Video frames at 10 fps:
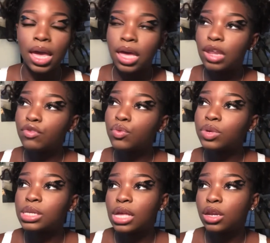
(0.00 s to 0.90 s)
And if you
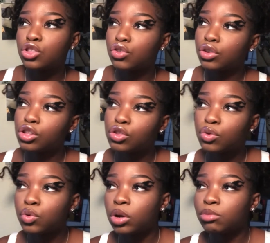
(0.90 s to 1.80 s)
want to stay in a
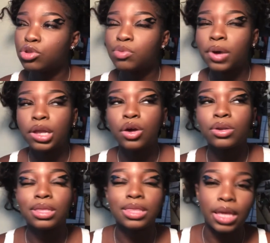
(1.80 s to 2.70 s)
traditional dorm, you should probably go
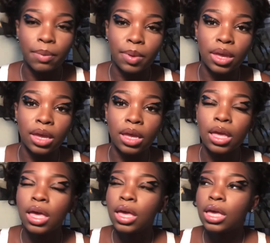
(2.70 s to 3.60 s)
to Thigpen.
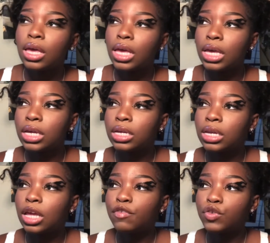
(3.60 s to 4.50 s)

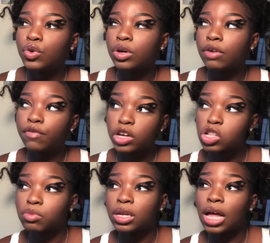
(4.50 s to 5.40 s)
And if you are a
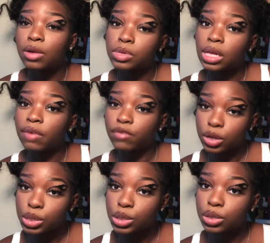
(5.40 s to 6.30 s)
freshman, I would say
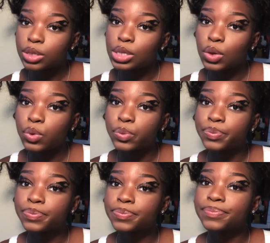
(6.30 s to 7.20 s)
Foster. So,
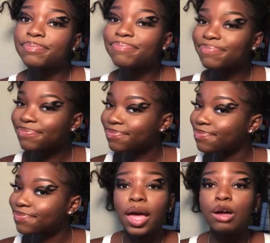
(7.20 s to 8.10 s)

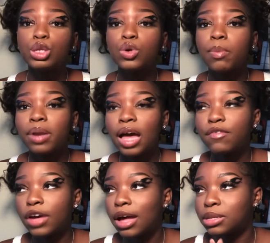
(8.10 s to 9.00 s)
how to apply
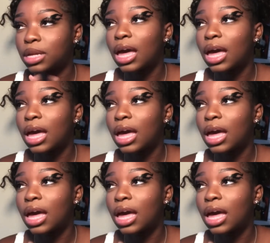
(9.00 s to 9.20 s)
for housing.